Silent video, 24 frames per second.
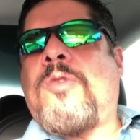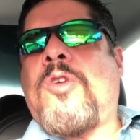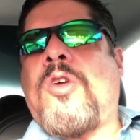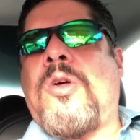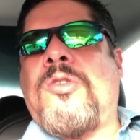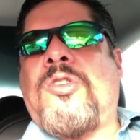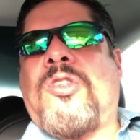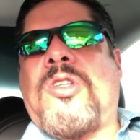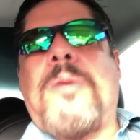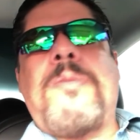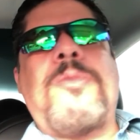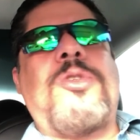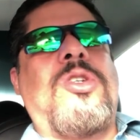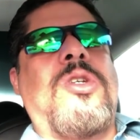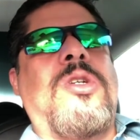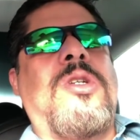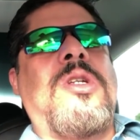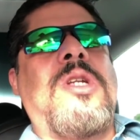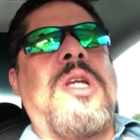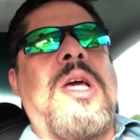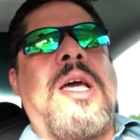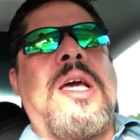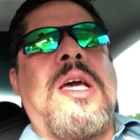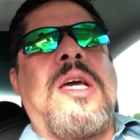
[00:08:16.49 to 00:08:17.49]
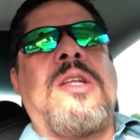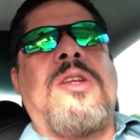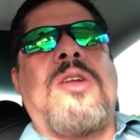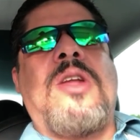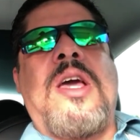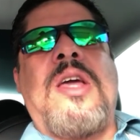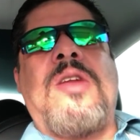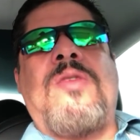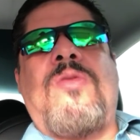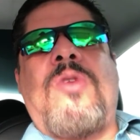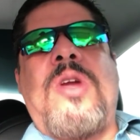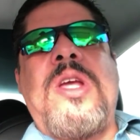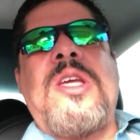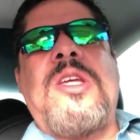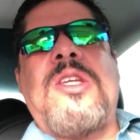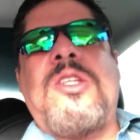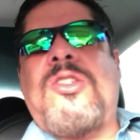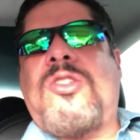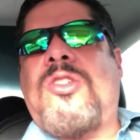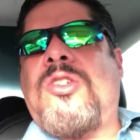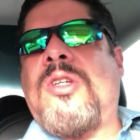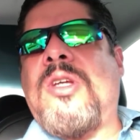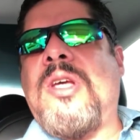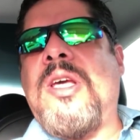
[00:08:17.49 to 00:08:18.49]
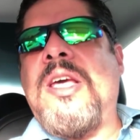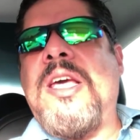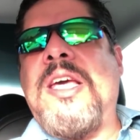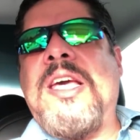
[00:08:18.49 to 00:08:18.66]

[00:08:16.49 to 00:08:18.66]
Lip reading: consumption and range